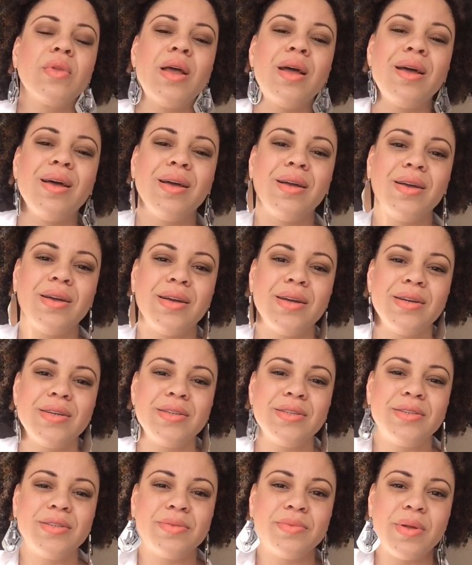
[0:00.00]

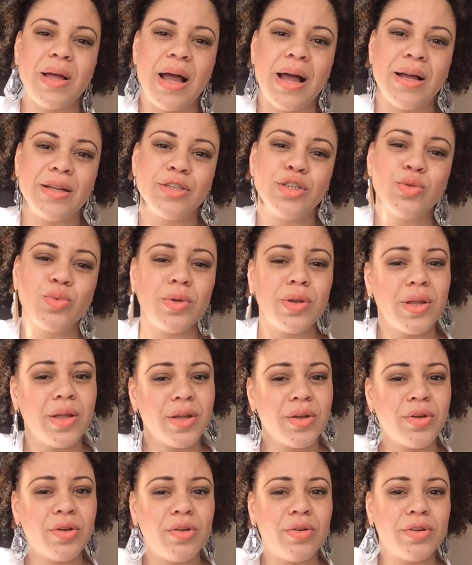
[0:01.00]
And I just want to
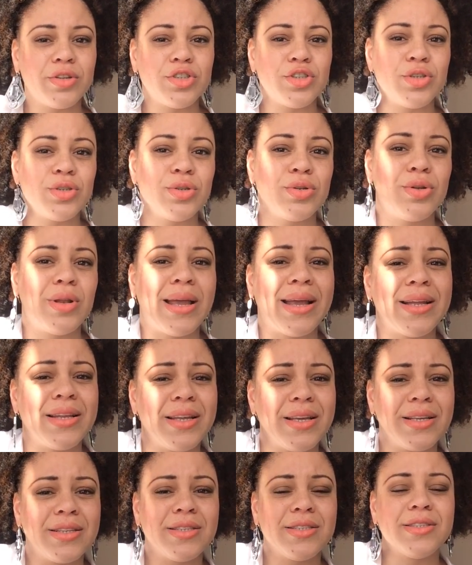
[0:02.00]
encourage you,
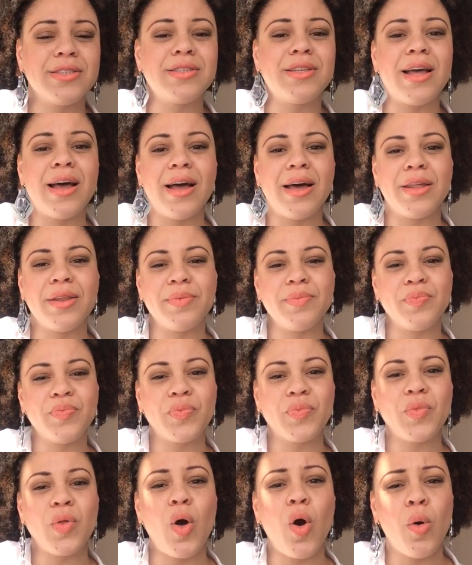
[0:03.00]
ladies, that
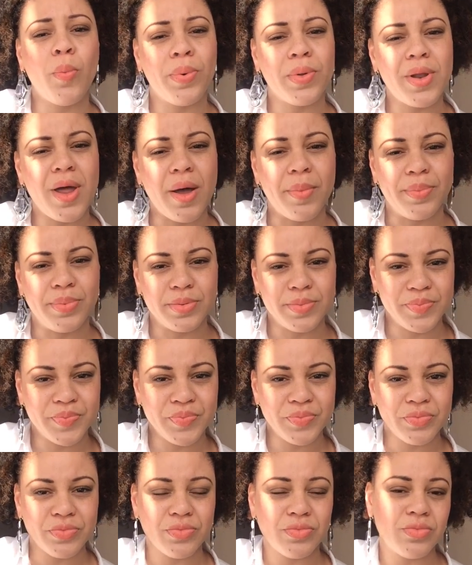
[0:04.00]
open up
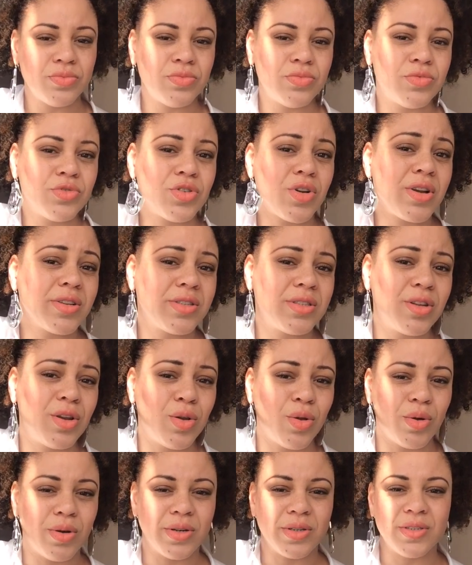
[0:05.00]
and trust the
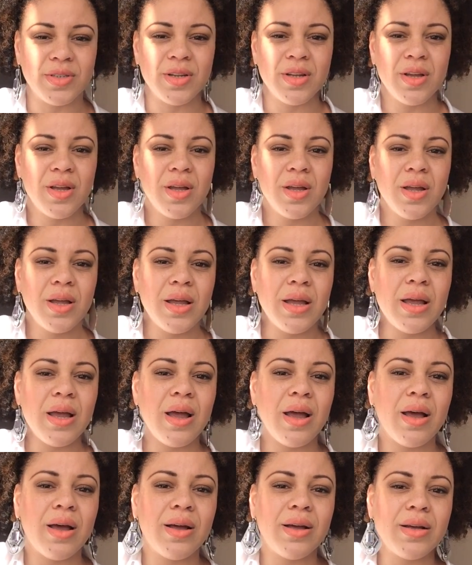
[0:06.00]
Lord
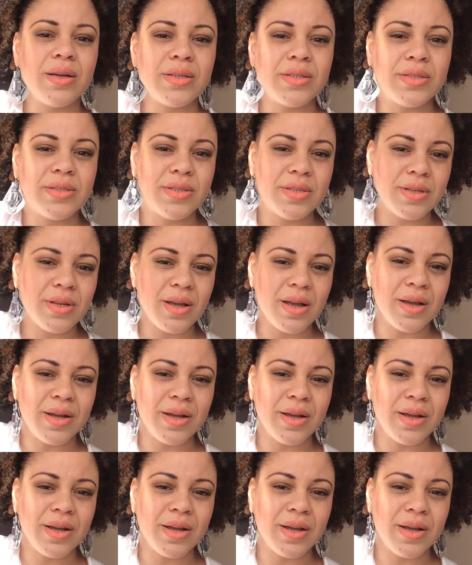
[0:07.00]
and